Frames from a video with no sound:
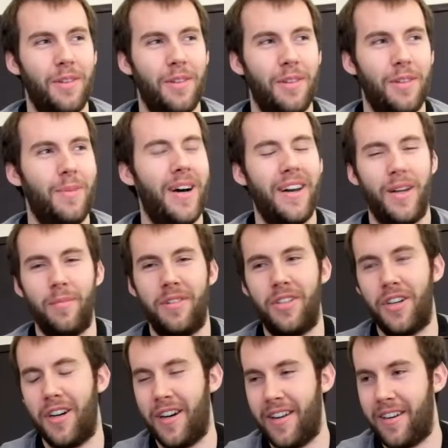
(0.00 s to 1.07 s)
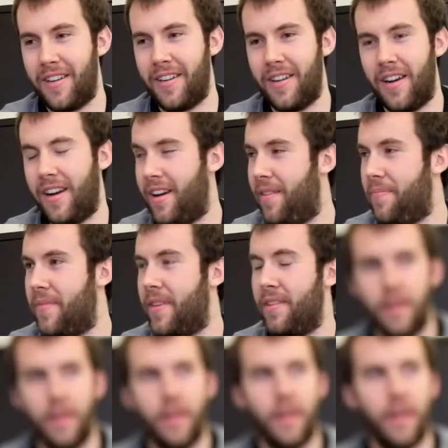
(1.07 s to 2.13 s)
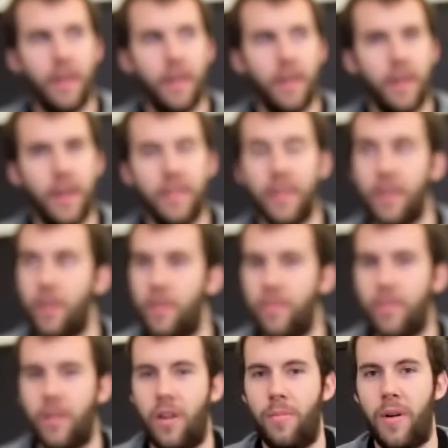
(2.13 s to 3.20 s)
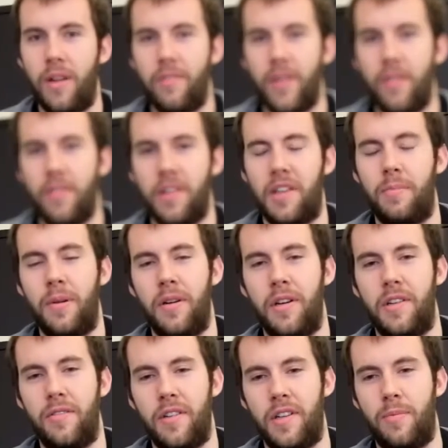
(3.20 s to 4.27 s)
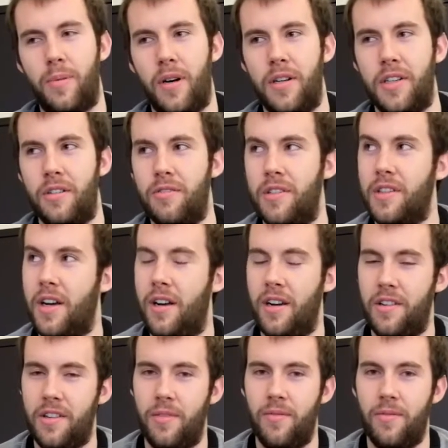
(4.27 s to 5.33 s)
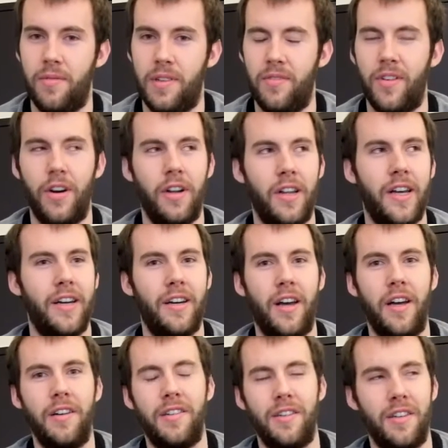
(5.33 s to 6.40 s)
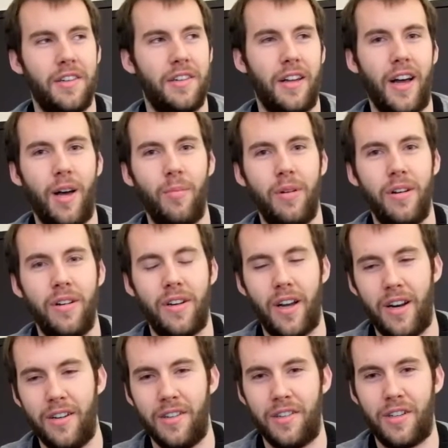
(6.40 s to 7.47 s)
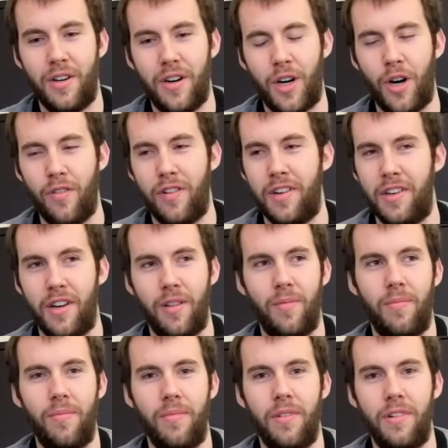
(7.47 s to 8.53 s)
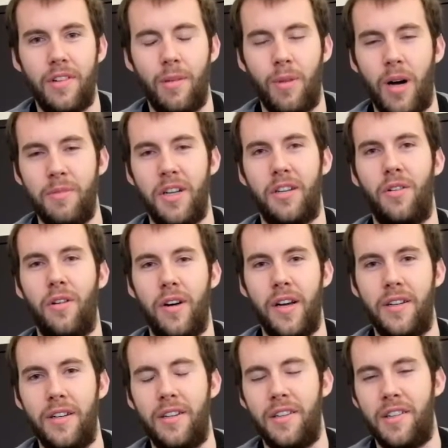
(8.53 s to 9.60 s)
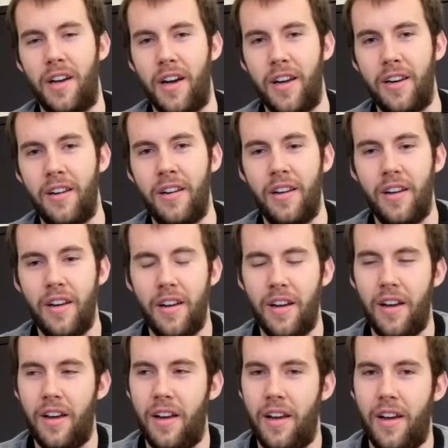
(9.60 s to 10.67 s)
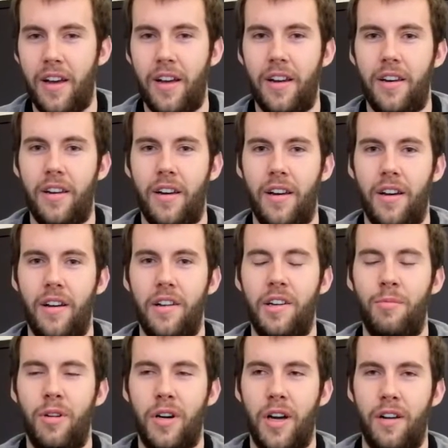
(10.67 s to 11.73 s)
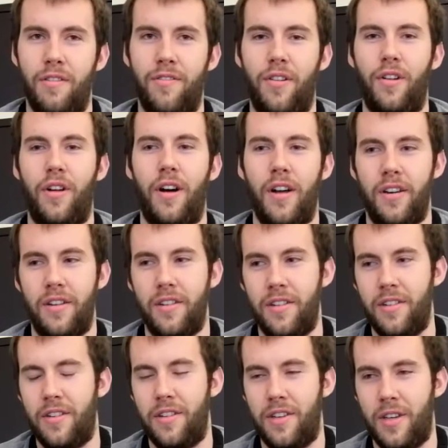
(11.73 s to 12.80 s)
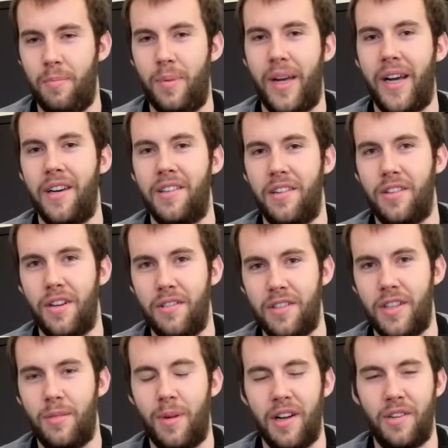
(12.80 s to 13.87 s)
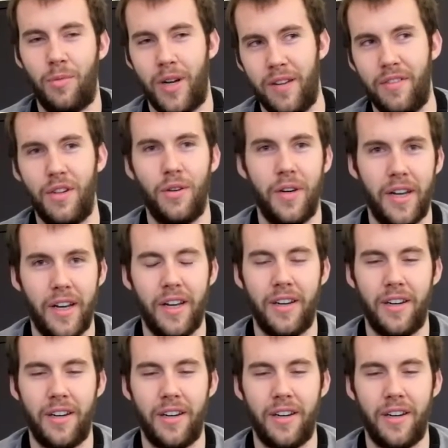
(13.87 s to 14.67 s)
So my name's John. I think overall my favorite experience with this project was kind of some very late nights in this lab here, kind of just going over some object-oriented design, and some real kind of full-on debates in terms of the best way of doing it,